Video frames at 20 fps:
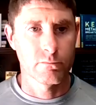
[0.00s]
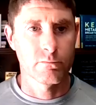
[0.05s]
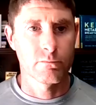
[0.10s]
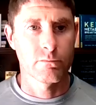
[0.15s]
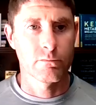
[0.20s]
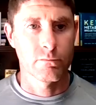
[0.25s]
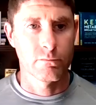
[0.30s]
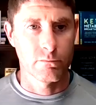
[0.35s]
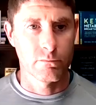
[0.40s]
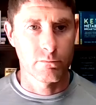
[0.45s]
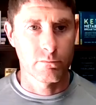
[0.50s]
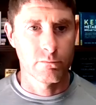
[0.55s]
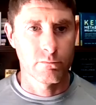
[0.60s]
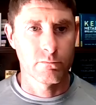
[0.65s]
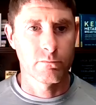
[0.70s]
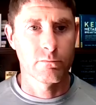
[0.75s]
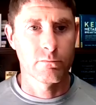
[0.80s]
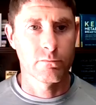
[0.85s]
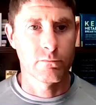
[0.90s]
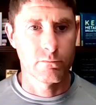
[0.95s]

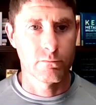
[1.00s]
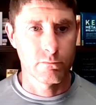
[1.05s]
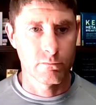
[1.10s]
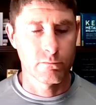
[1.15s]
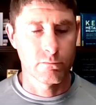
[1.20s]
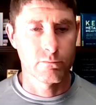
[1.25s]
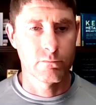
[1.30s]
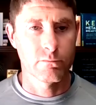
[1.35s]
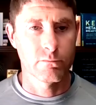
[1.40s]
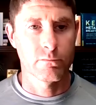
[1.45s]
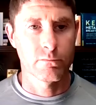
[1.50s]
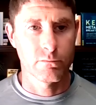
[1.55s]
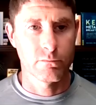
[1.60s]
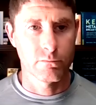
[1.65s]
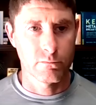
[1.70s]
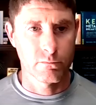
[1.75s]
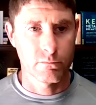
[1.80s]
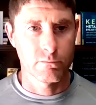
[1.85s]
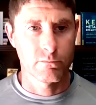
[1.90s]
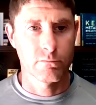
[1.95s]

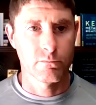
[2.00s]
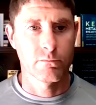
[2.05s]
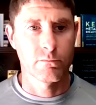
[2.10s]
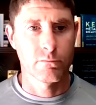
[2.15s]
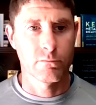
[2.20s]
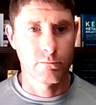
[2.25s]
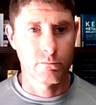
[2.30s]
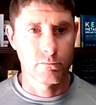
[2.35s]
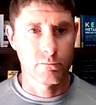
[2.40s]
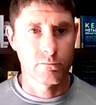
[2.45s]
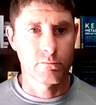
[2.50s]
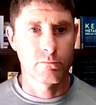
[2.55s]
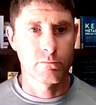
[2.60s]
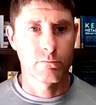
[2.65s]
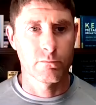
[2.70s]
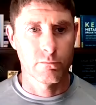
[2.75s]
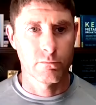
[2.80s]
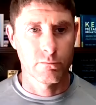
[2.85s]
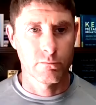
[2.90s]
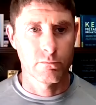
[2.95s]

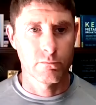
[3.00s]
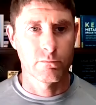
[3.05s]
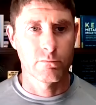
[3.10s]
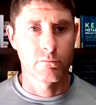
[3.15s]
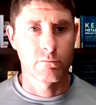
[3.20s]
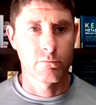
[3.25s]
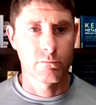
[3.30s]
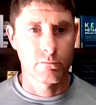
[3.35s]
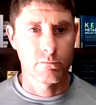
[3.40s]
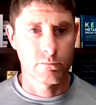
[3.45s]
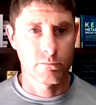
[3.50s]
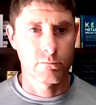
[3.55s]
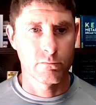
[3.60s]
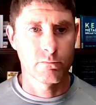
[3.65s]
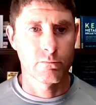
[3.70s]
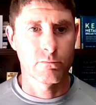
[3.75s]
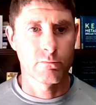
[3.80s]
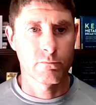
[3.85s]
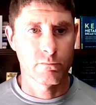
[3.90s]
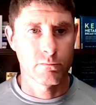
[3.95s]

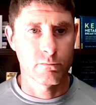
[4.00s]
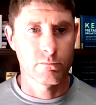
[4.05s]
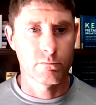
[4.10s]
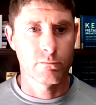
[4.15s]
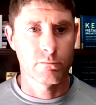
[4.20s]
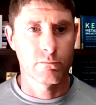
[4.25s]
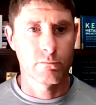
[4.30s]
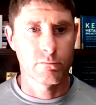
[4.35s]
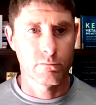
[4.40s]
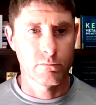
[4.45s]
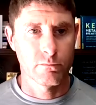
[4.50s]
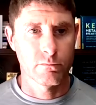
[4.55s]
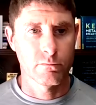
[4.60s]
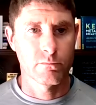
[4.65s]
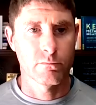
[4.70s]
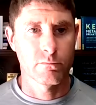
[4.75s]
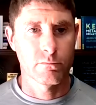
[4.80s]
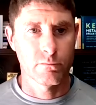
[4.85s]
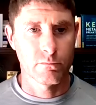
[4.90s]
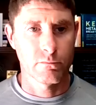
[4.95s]

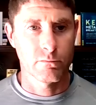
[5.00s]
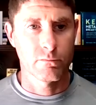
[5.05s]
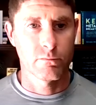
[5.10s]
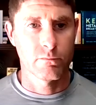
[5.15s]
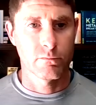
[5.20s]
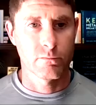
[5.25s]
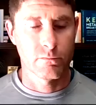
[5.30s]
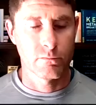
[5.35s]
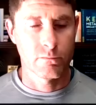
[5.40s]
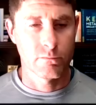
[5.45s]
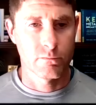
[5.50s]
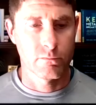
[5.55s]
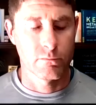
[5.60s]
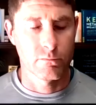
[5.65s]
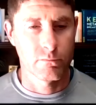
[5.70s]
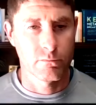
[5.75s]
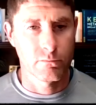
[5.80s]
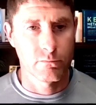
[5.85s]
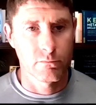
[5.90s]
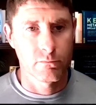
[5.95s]

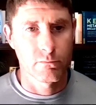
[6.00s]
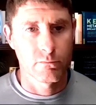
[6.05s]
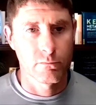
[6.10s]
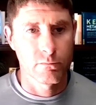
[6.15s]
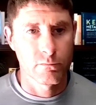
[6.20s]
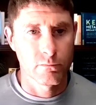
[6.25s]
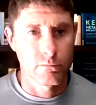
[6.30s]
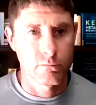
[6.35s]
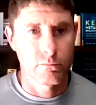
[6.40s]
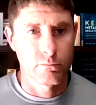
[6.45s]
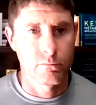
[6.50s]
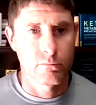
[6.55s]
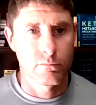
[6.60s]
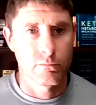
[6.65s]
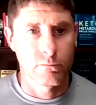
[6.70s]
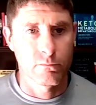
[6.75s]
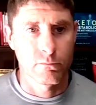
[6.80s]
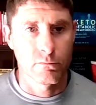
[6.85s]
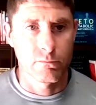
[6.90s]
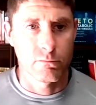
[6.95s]

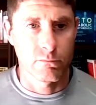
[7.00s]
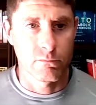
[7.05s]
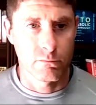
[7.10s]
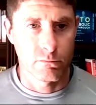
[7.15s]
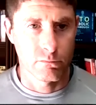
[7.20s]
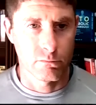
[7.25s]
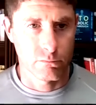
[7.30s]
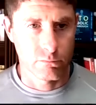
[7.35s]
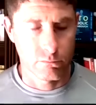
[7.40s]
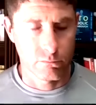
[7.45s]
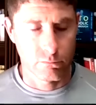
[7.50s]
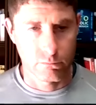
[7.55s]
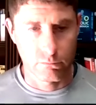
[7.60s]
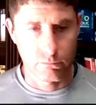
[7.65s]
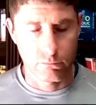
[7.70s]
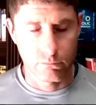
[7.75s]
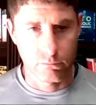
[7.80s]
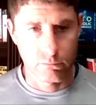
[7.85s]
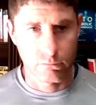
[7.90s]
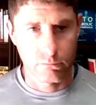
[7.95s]
This person isn't speaking.